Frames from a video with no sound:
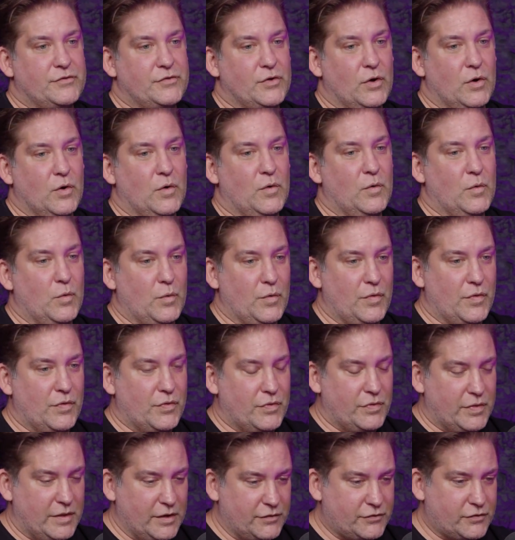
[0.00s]
so
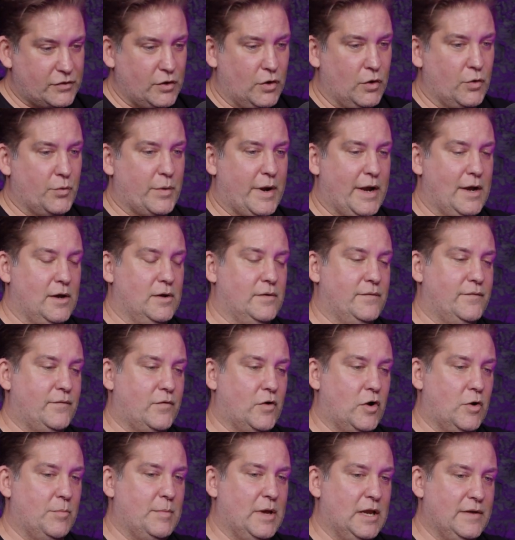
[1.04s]
this go around
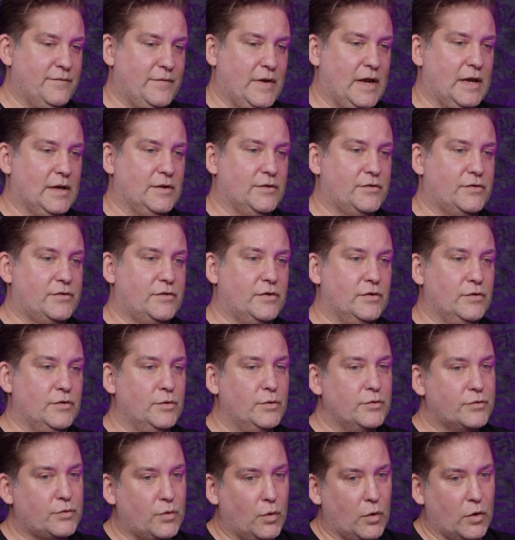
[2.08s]
from Advanced to
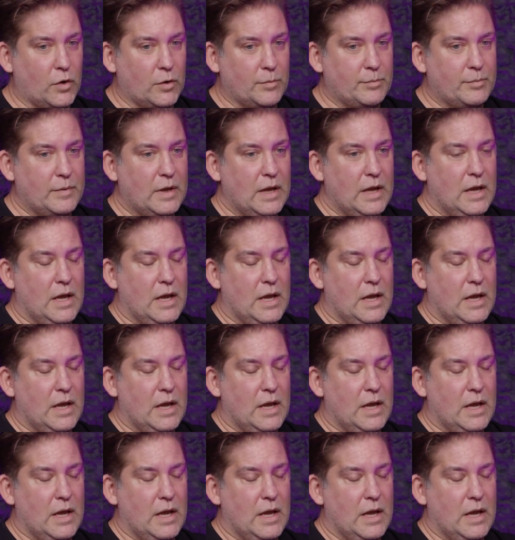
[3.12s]
News Corp.